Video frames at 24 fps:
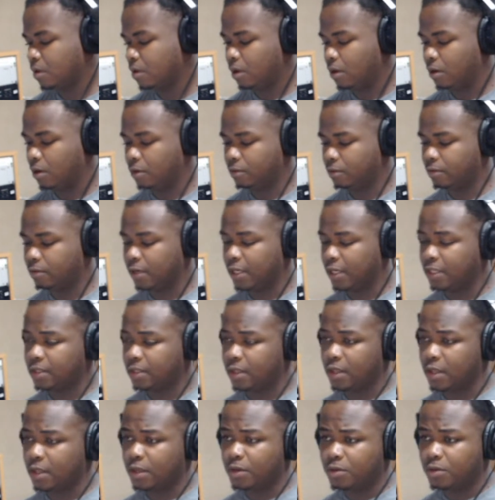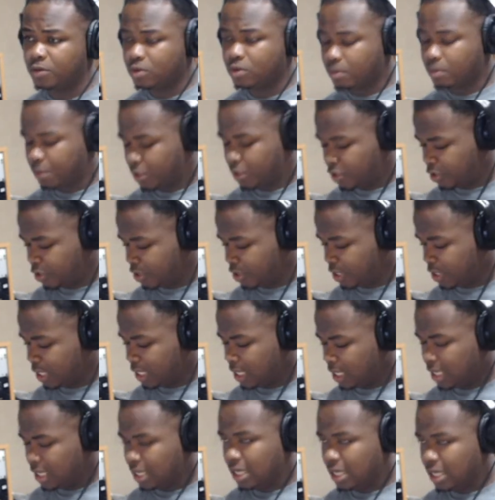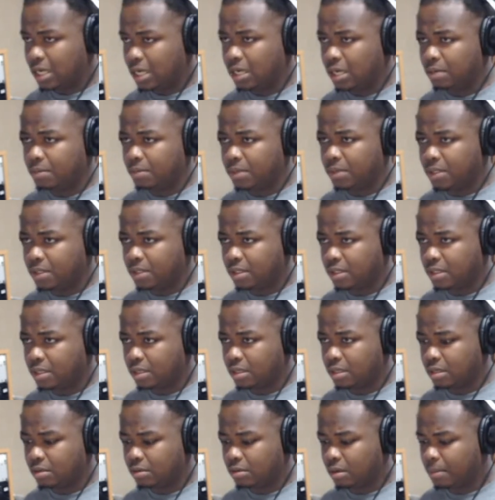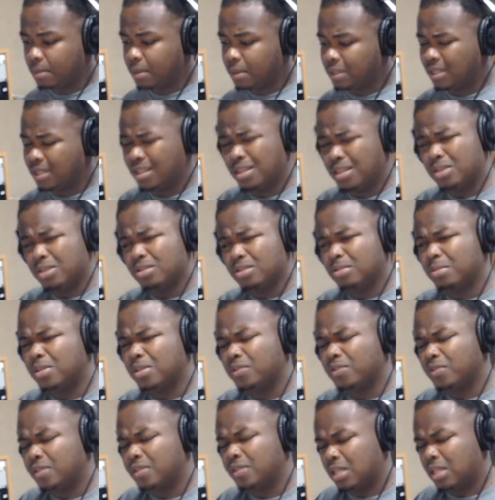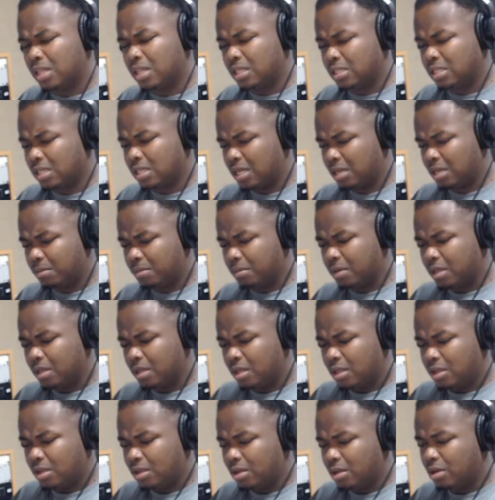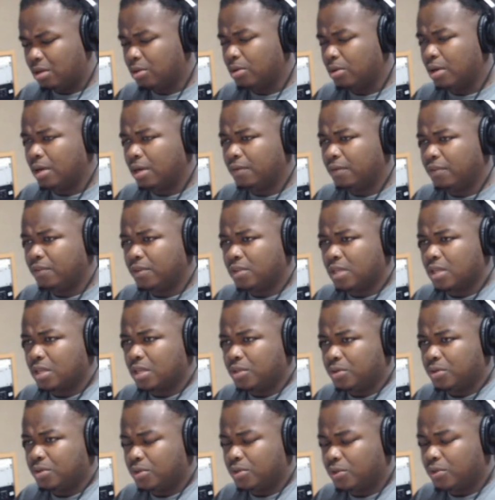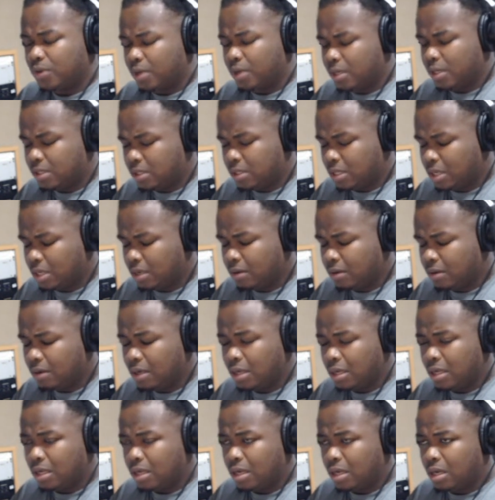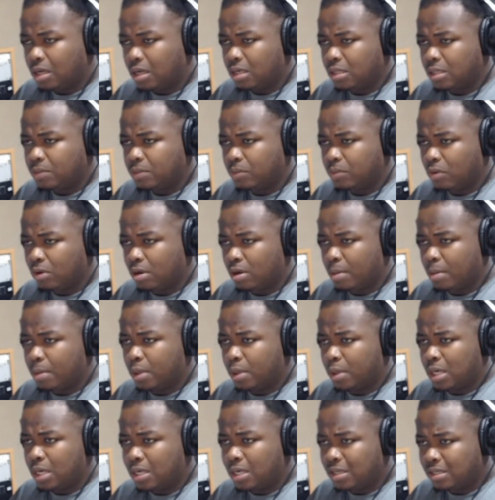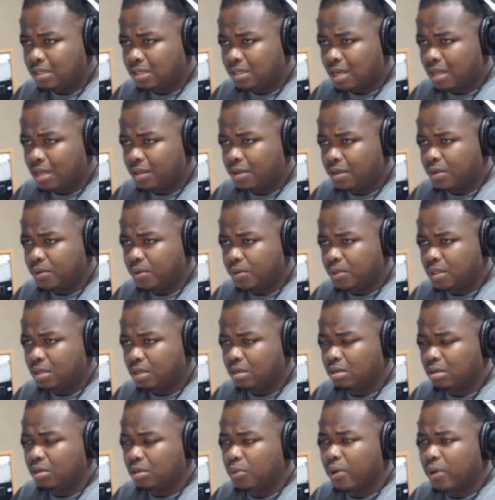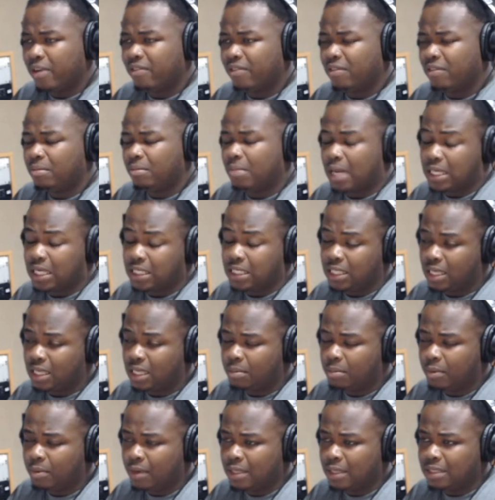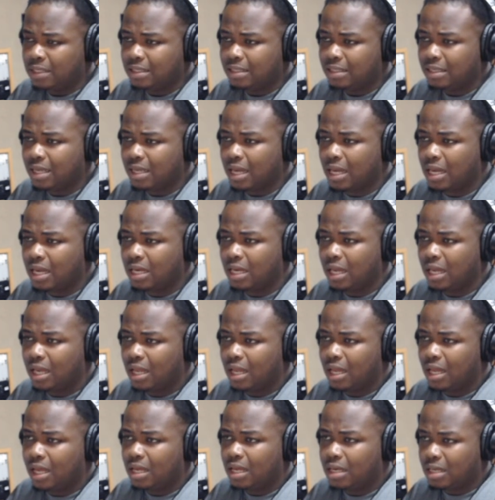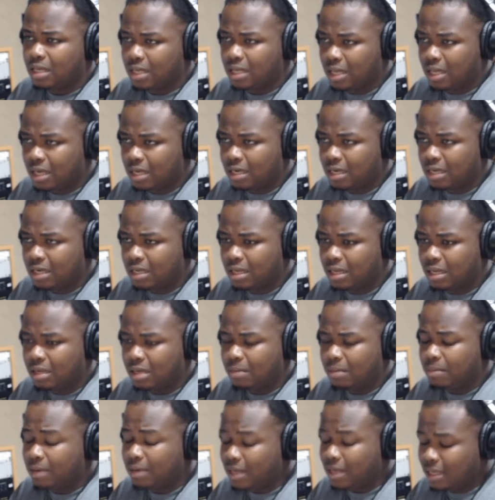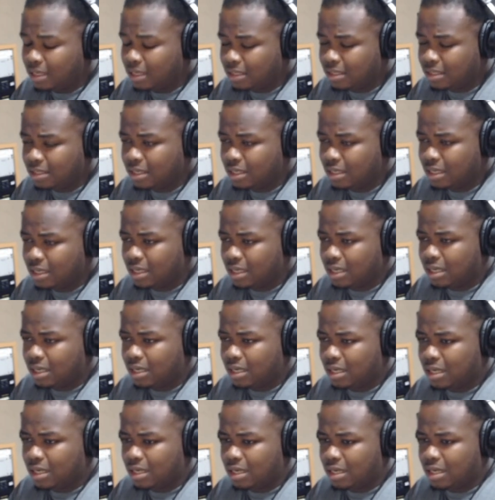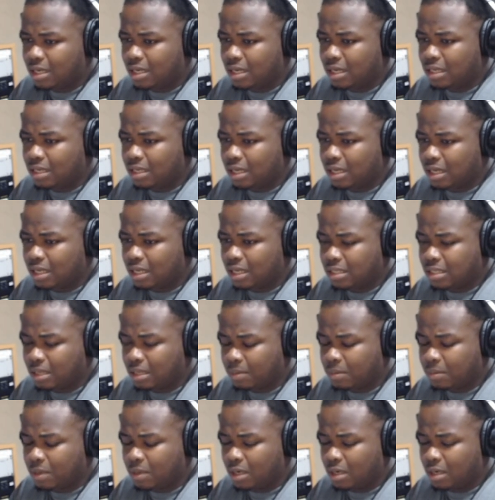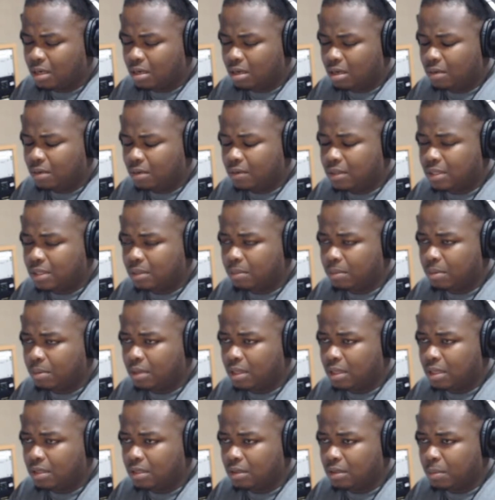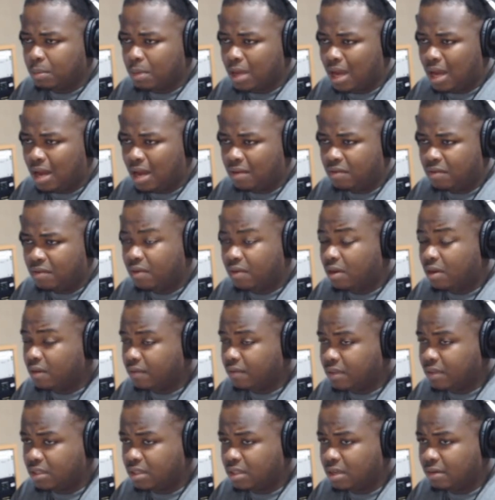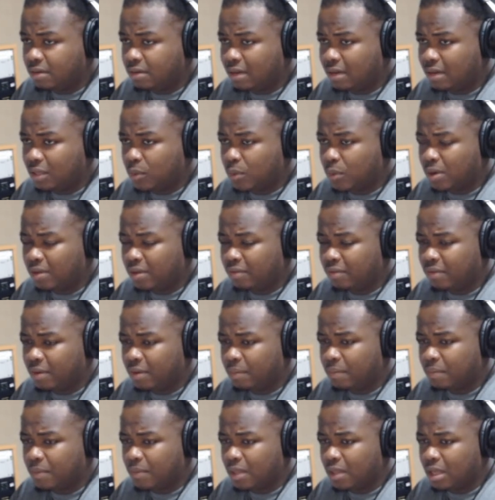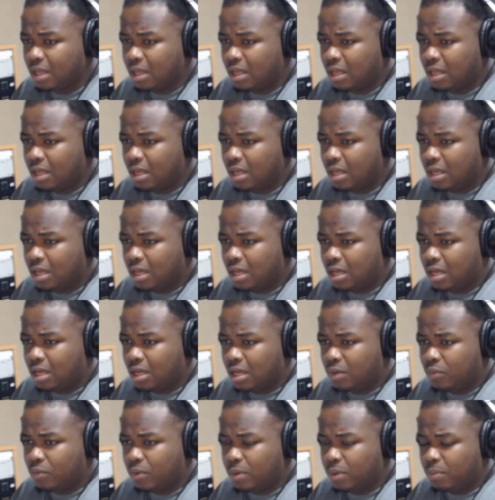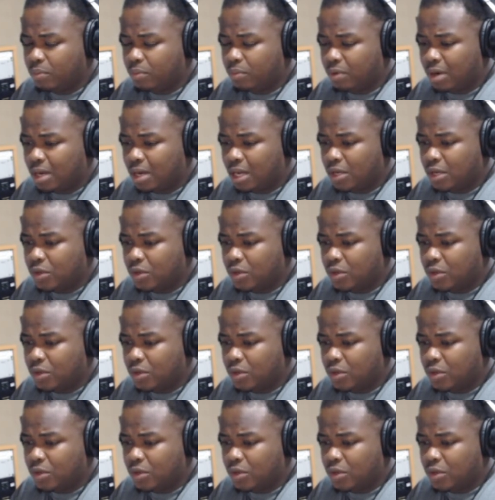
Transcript: All right, thank you so much, Mr. Robertson. Thank you so much for taking time, out of your schedule to join us here on this program on Inside the News here on WIN FM 98.9. And again, please accept our sympathies on behalf of all of us here at WIN FM. And we pray that